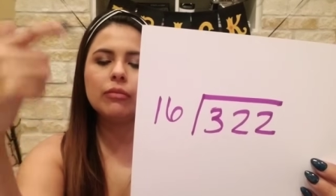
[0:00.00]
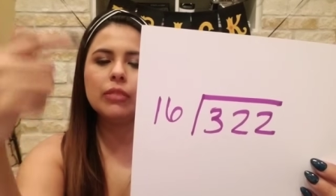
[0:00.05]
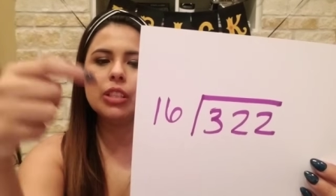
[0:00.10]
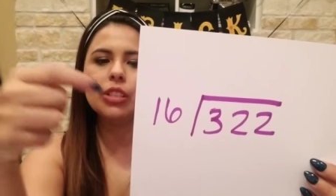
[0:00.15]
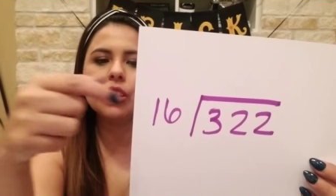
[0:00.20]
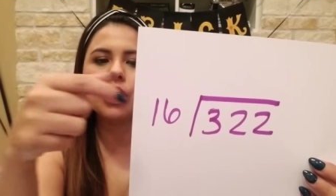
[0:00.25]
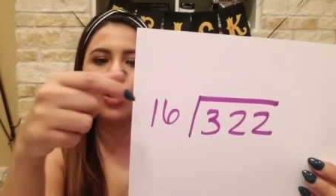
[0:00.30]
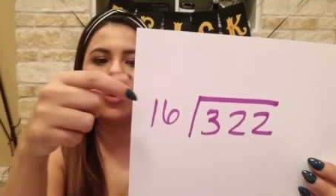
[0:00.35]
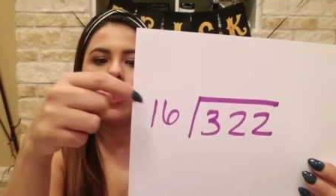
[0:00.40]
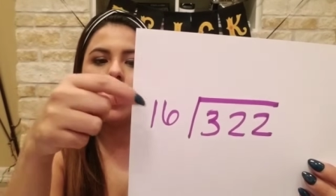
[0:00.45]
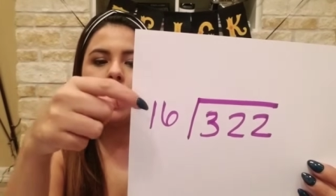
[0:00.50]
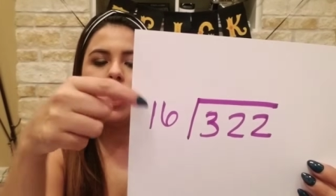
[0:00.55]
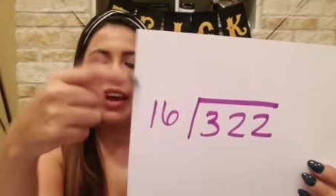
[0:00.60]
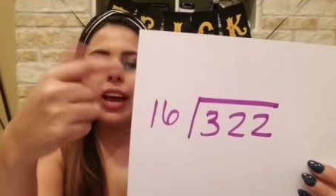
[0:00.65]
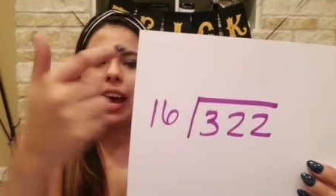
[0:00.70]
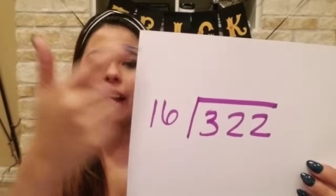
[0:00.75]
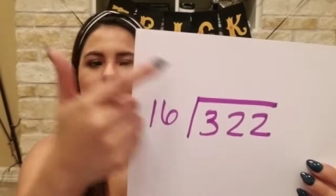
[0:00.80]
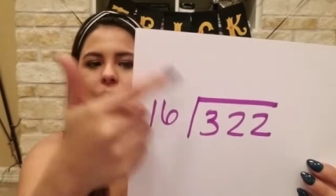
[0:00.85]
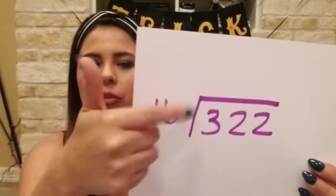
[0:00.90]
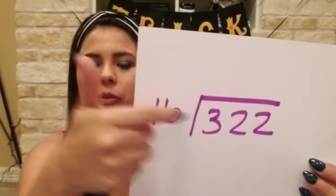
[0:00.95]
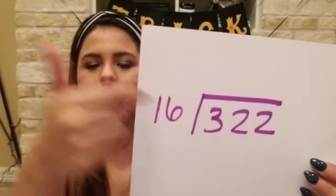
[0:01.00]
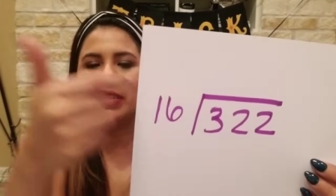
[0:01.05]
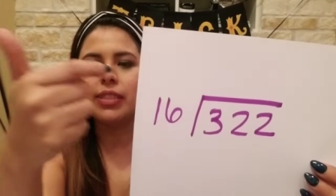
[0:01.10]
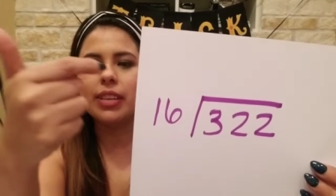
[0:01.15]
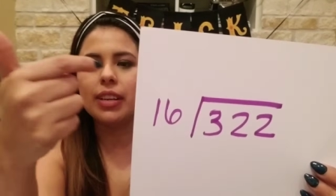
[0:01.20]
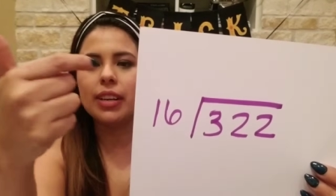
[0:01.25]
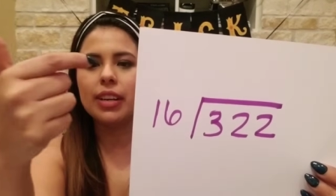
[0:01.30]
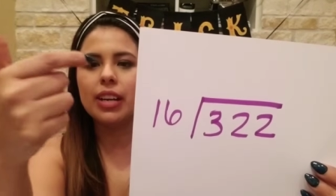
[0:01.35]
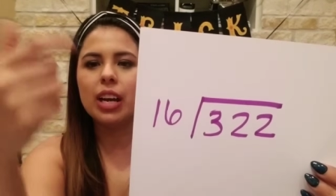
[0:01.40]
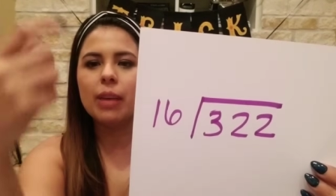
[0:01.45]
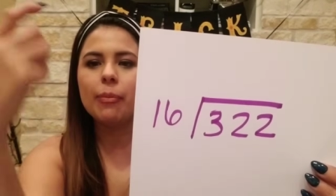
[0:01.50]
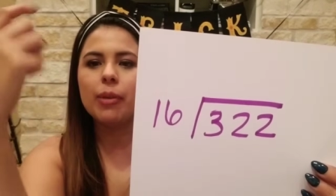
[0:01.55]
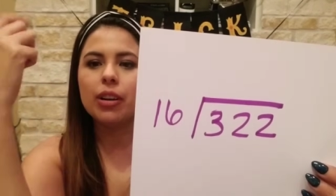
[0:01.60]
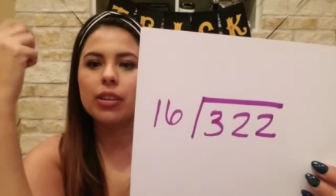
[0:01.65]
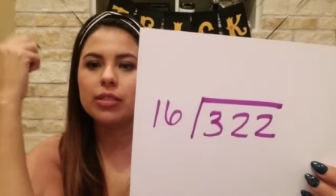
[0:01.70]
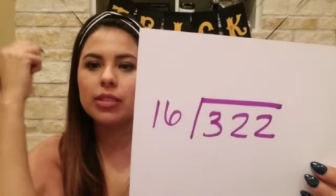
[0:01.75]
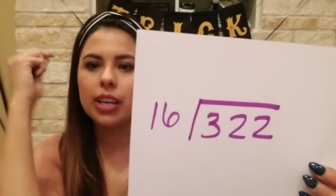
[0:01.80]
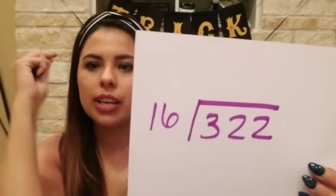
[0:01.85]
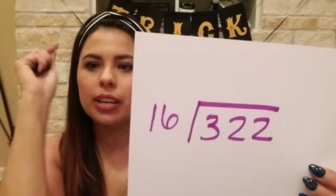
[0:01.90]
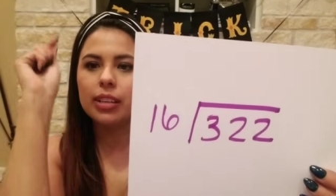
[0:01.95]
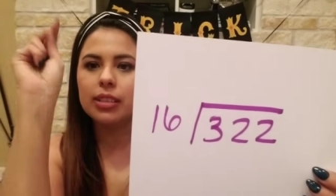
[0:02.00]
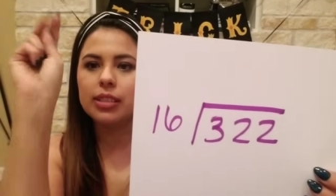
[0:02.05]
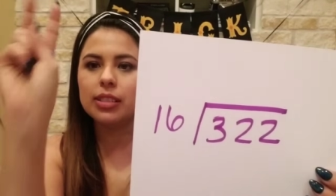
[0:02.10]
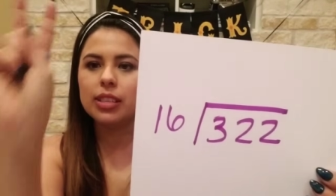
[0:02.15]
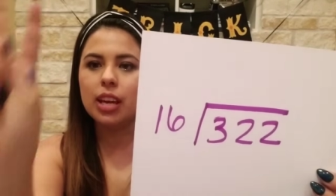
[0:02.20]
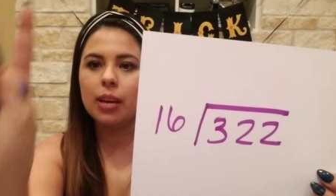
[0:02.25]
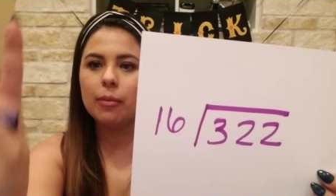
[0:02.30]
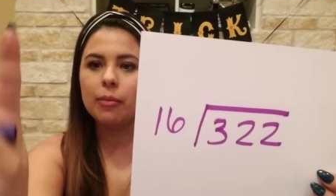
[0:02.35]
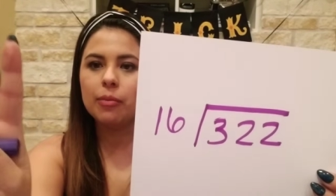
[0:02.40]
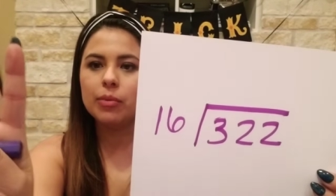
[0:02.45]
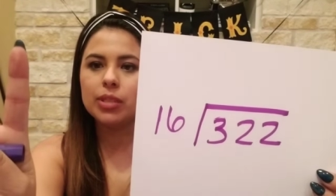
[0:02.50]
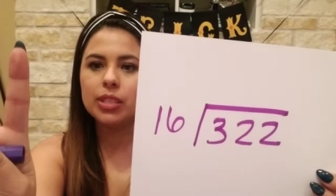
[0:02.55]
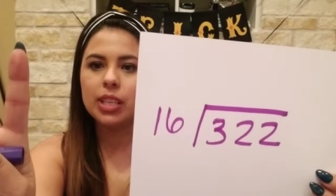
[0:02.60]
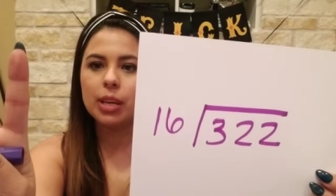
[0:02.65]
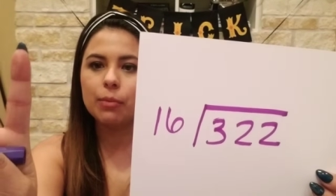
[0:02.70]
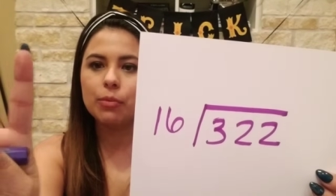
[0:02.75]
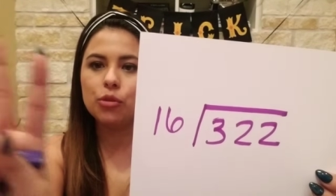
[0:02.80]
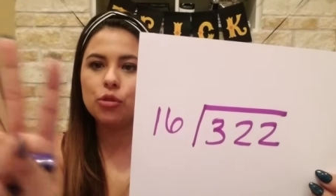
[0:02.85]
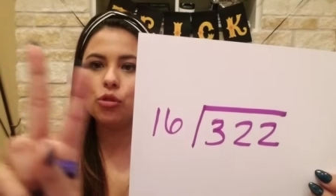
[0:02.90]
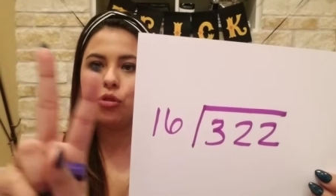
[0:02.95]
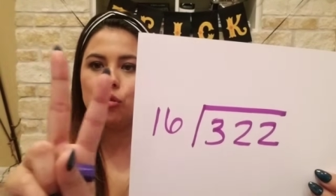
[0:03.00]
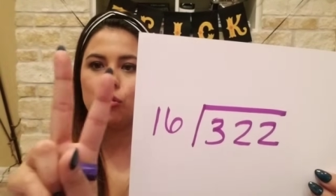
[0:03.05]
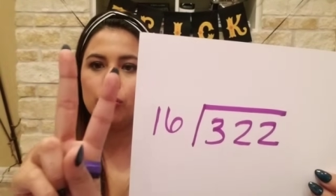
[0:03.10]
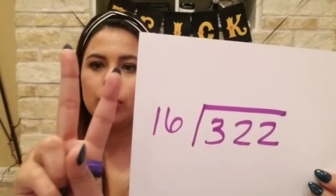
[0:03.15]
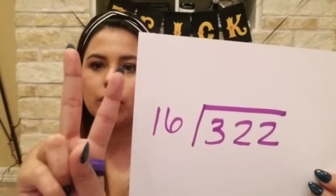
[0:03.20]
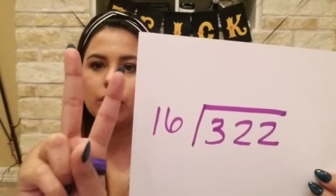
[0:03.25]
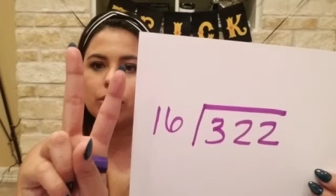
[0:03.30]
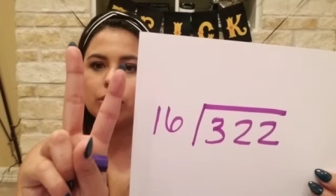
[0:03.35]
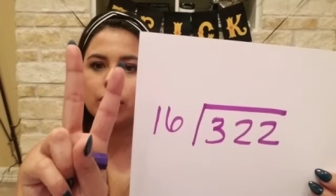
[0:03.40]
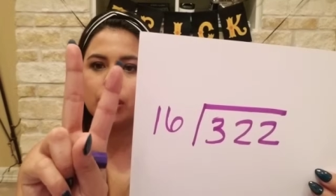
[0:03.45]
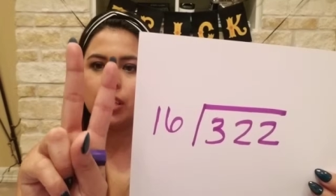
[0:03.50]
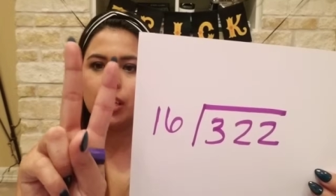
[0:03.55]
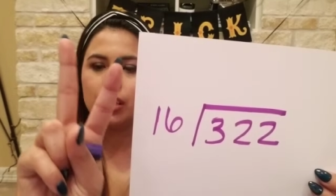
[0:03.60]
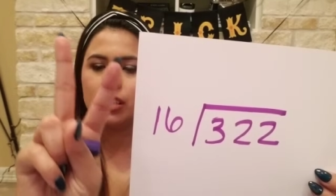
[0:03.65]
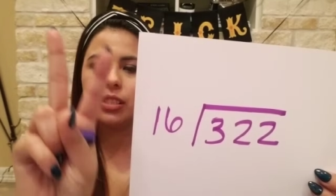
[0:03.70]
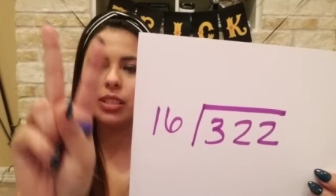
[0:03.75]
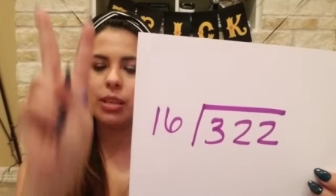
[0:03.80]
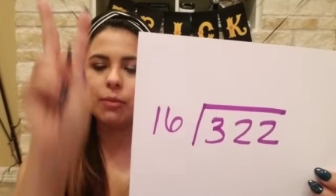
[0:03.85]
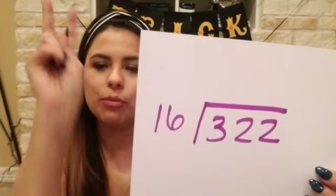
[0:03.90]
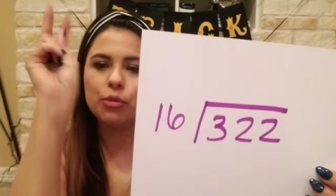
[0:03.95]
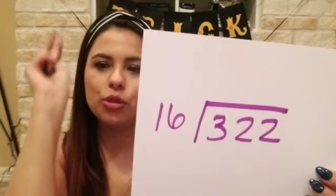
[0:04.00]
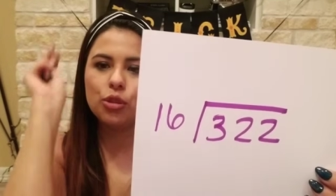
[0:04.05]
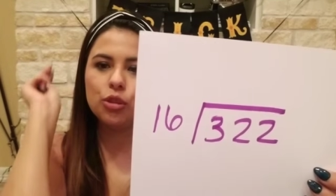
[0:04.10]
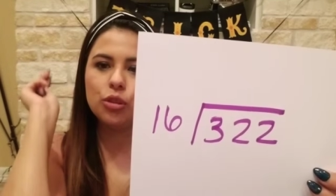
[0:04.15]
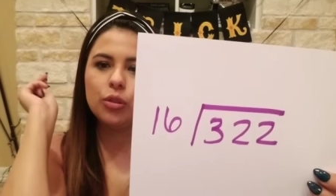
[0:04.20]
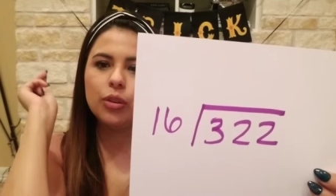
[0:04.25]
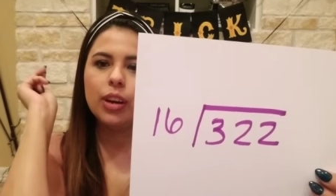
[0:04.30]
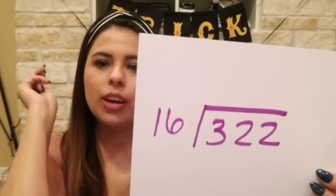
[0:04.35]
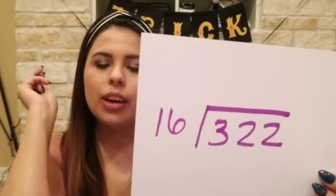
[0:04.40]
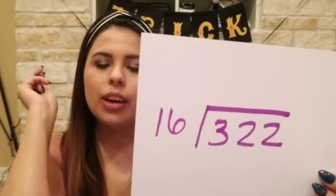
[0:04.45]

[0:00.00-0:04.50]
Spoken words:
So after we set it up, our second step, step 2, can you see that? Step 2